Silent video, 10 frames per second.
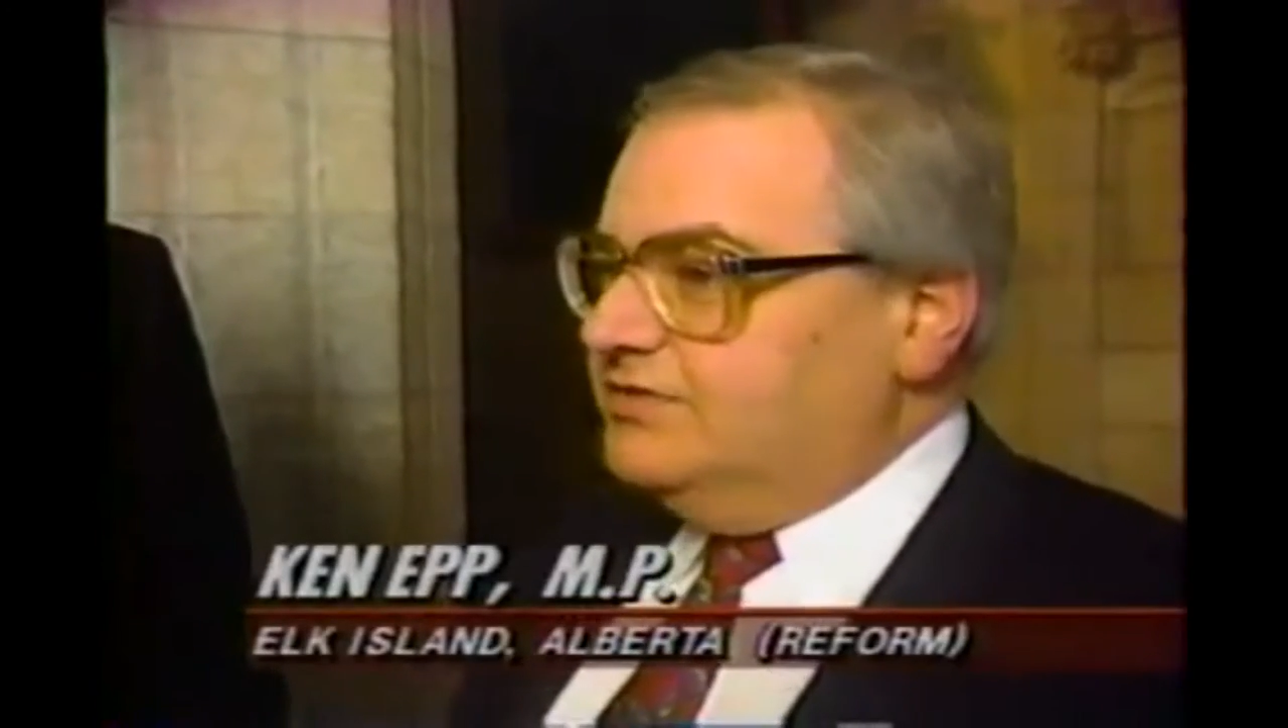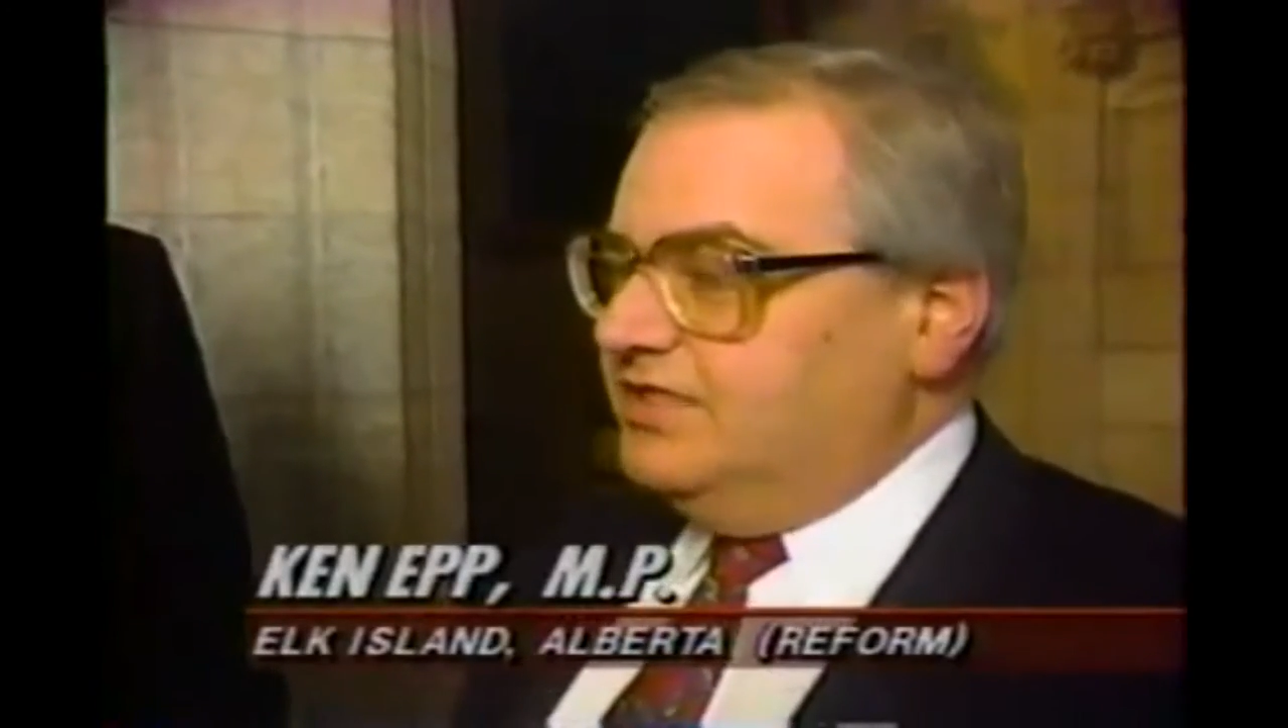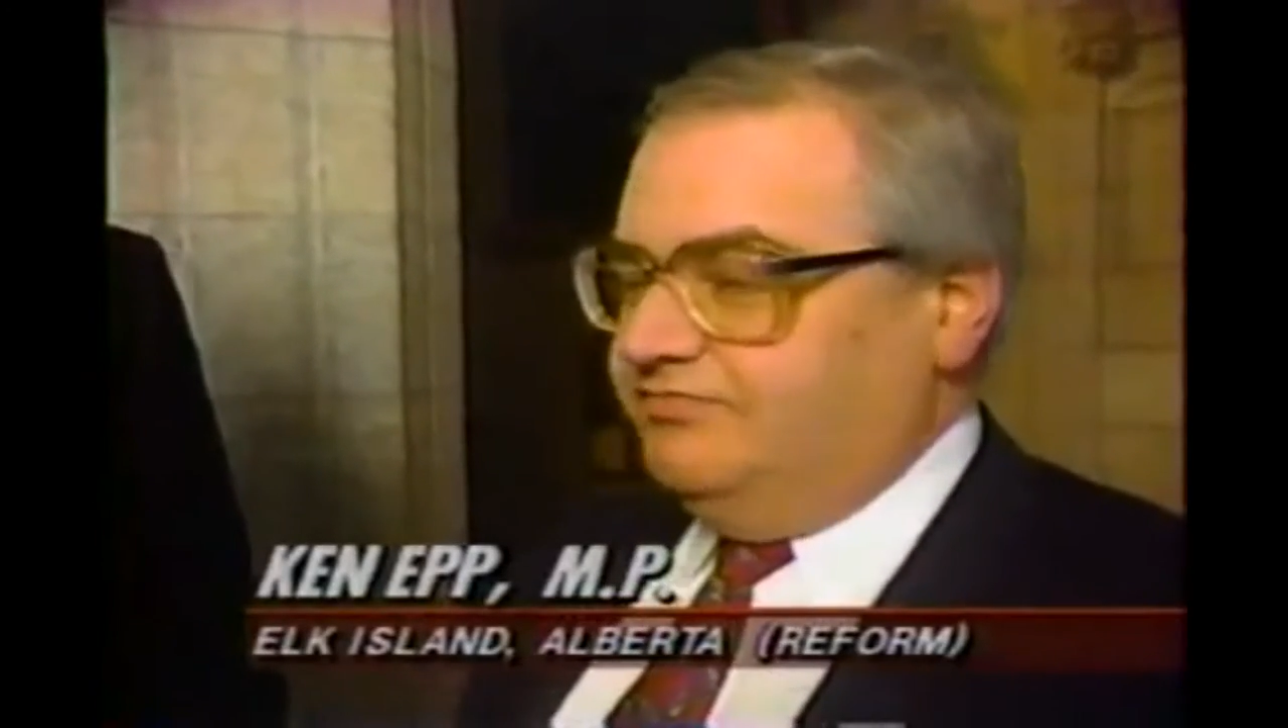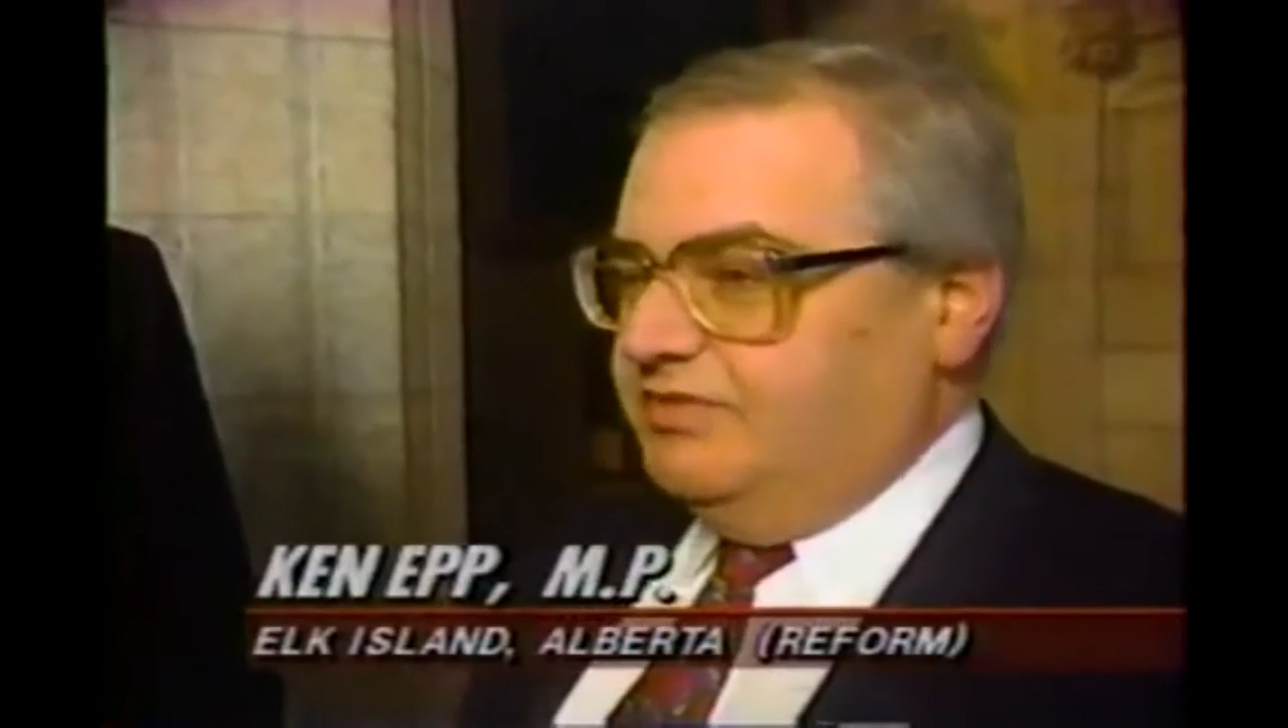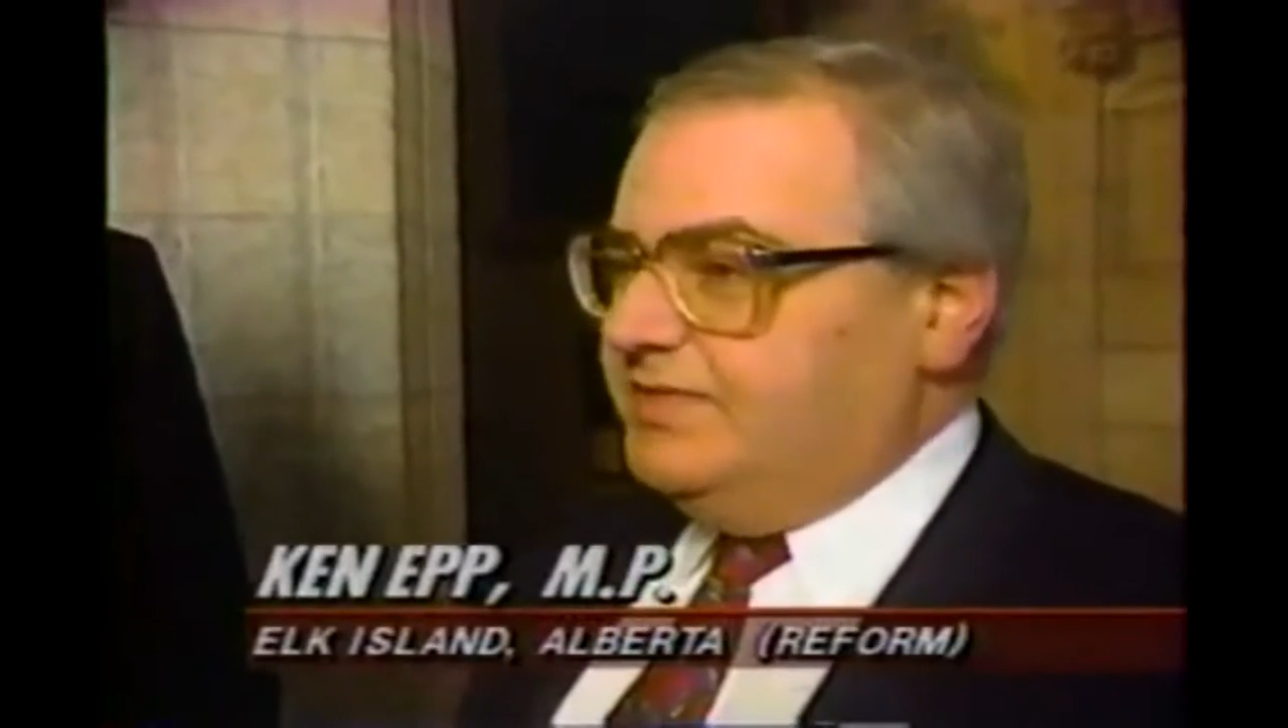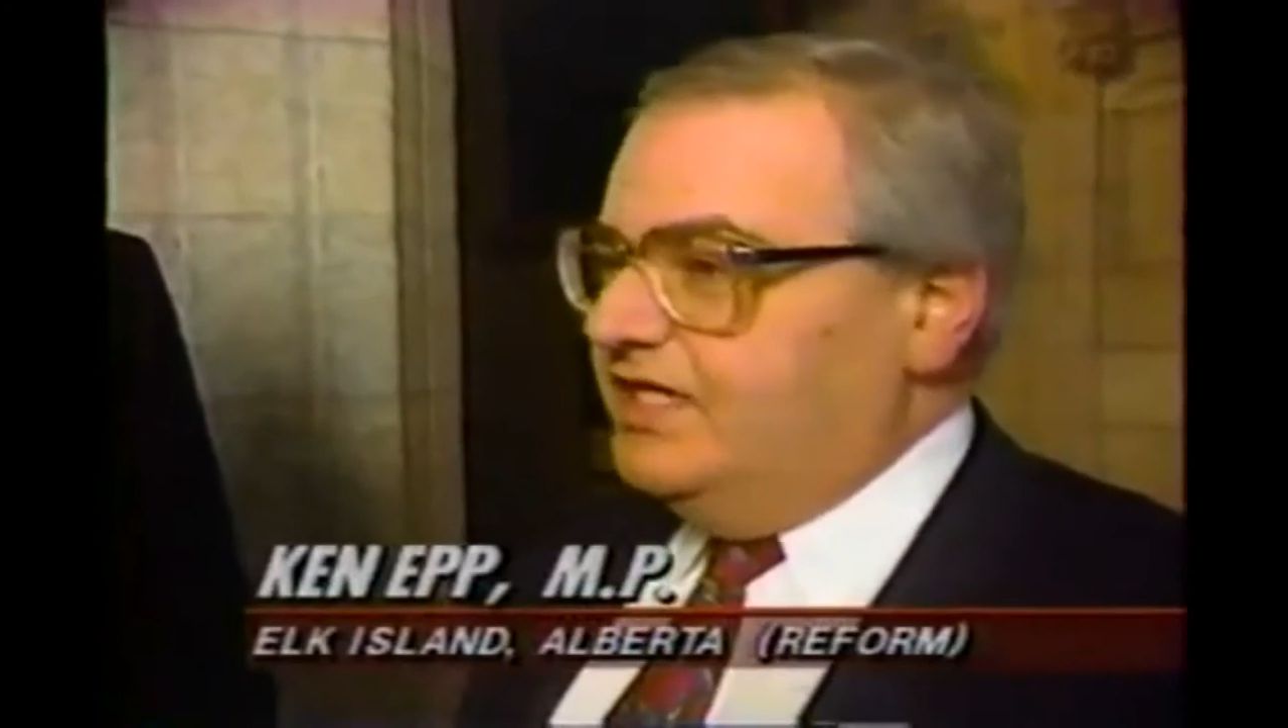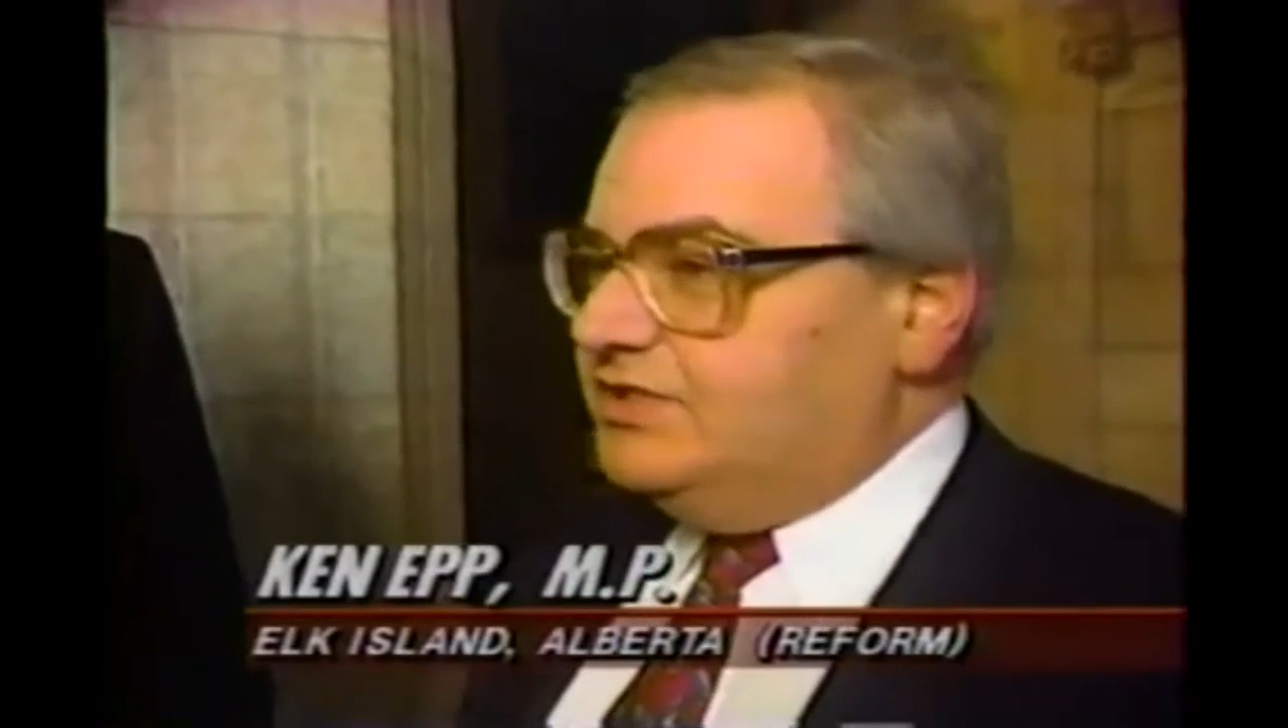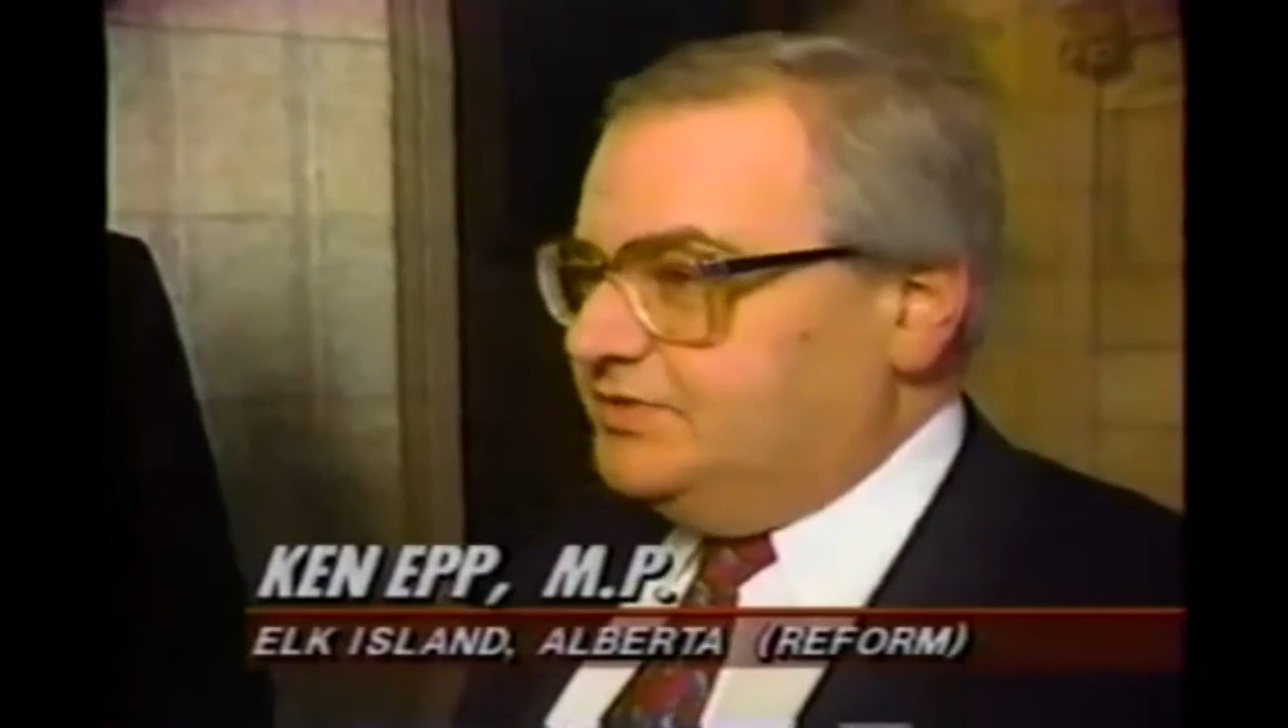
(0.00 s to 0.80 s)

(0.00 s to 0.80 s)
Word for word: in office